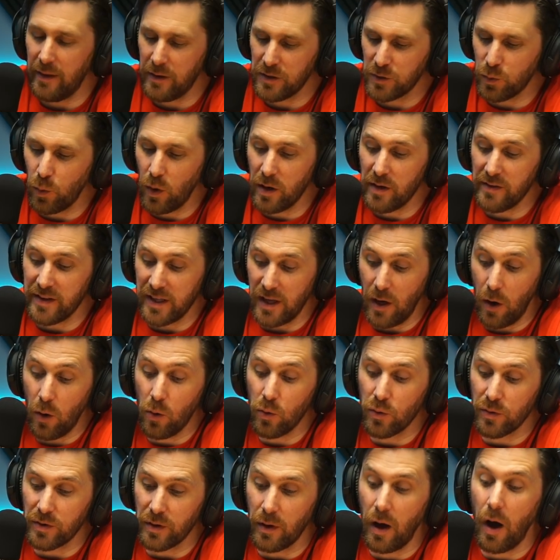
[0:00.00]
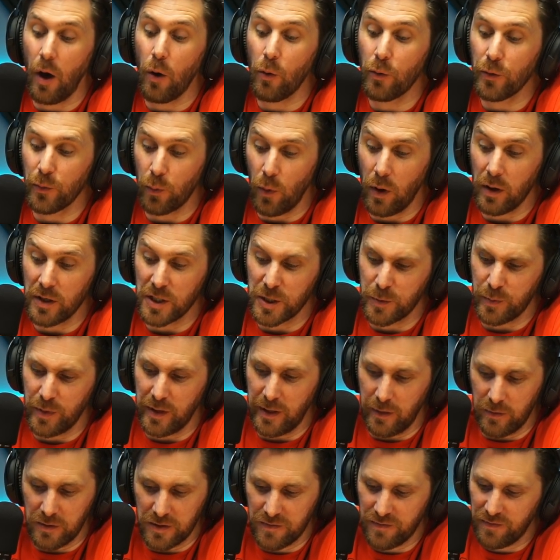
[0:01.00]
That was one of the old old ones, but
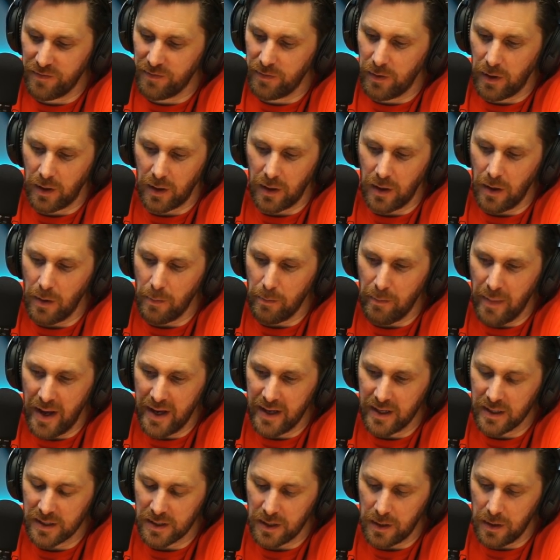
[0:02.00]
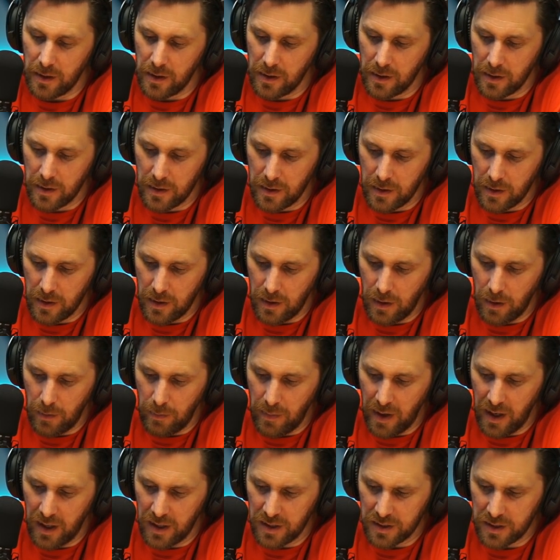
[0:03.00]
it was fucking amazing,
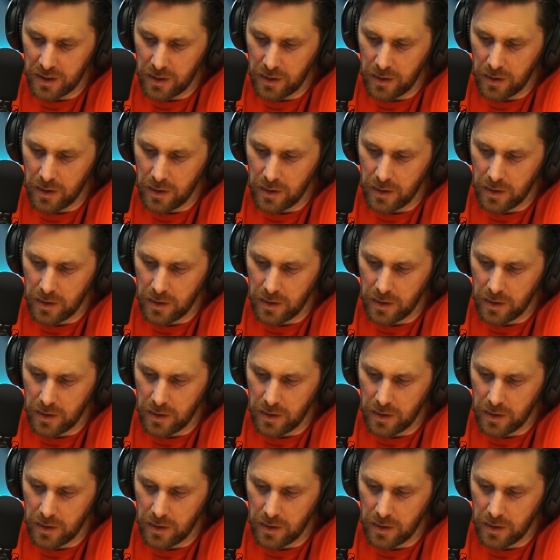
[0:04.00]
amazing.